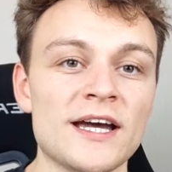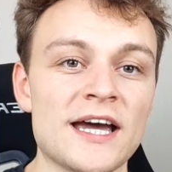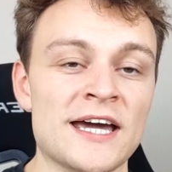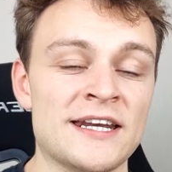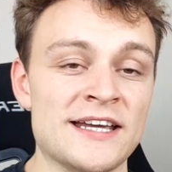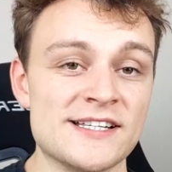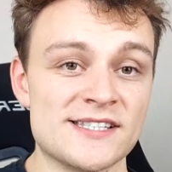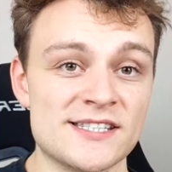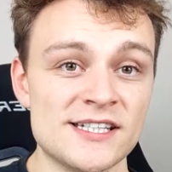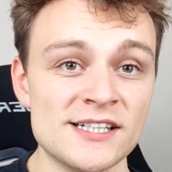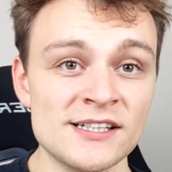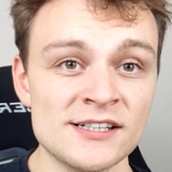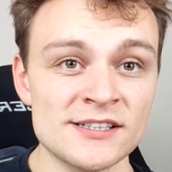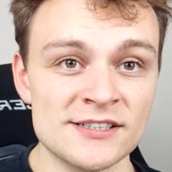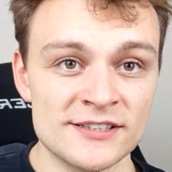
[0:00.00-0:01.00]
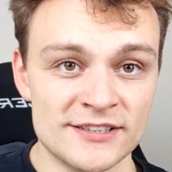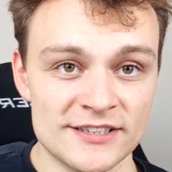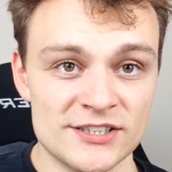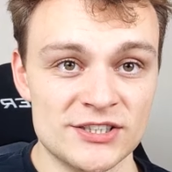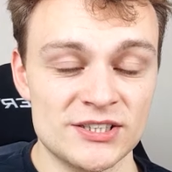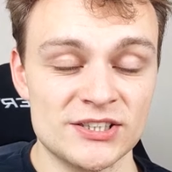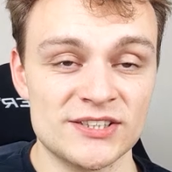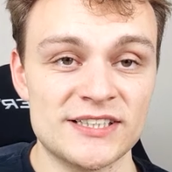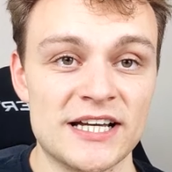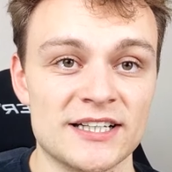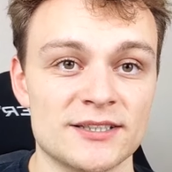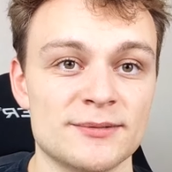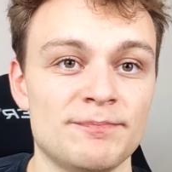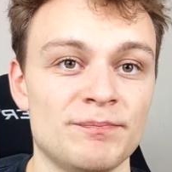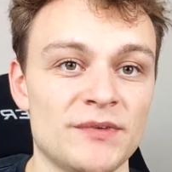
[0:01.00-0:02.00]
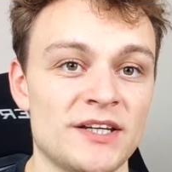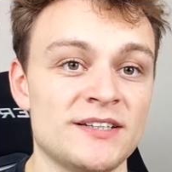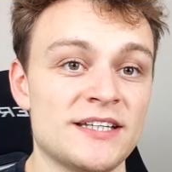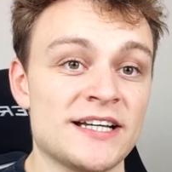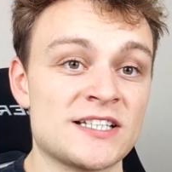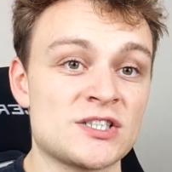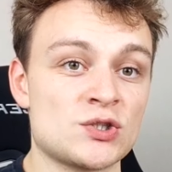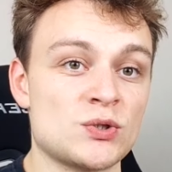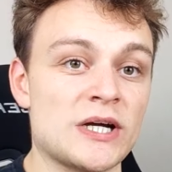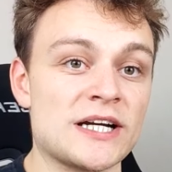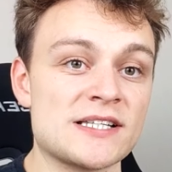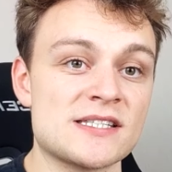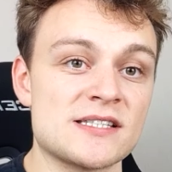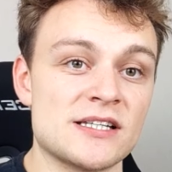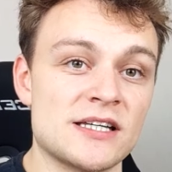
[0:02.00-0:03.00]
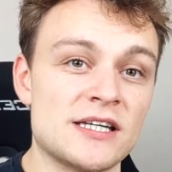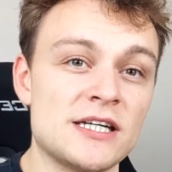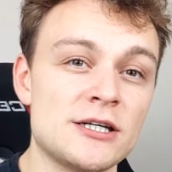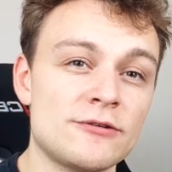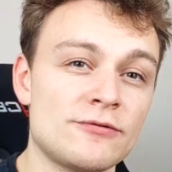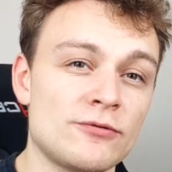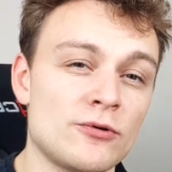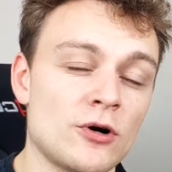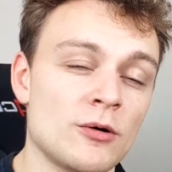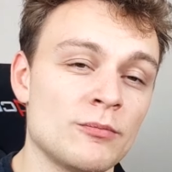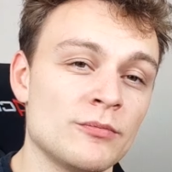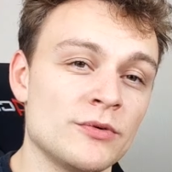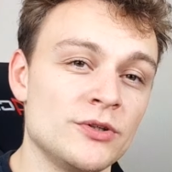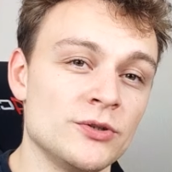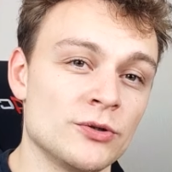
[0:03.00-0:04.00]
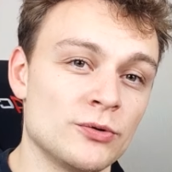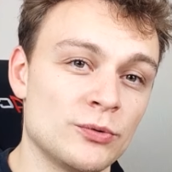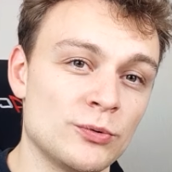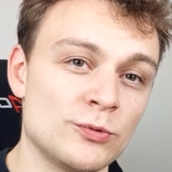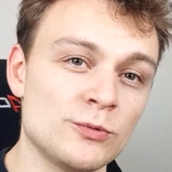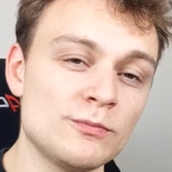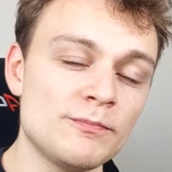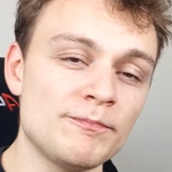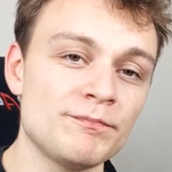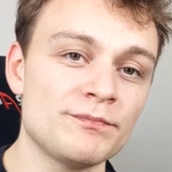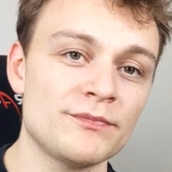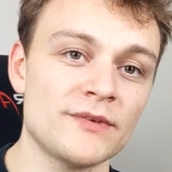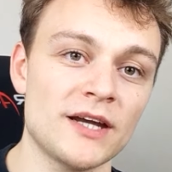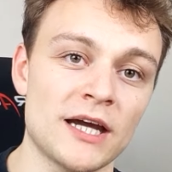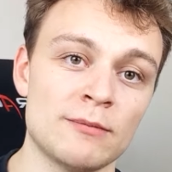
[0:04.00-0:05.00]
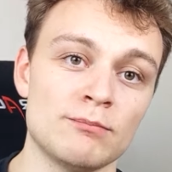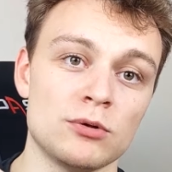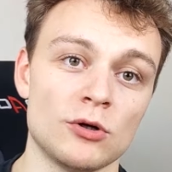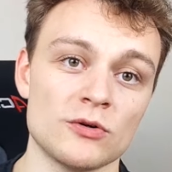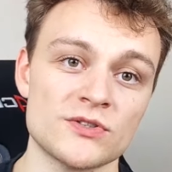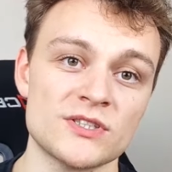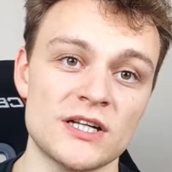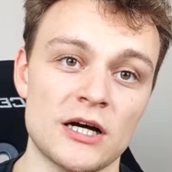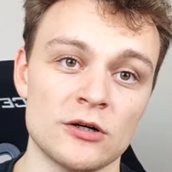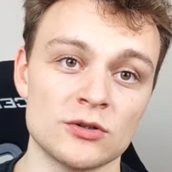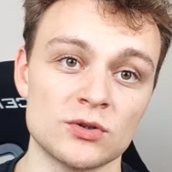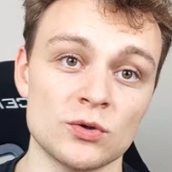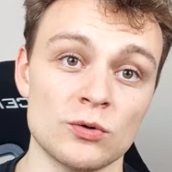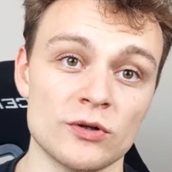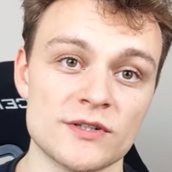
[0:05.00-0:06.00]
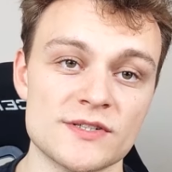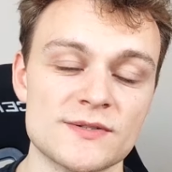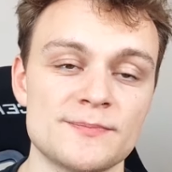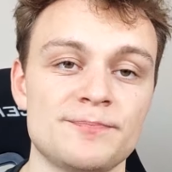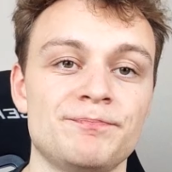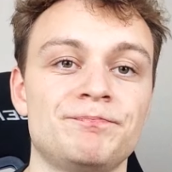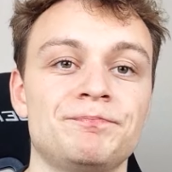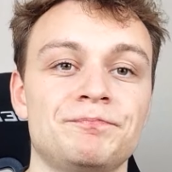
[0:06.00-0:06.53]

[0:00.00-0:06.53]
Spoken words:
An AC does just that. It extracts the heat from your room and blows it outdoors.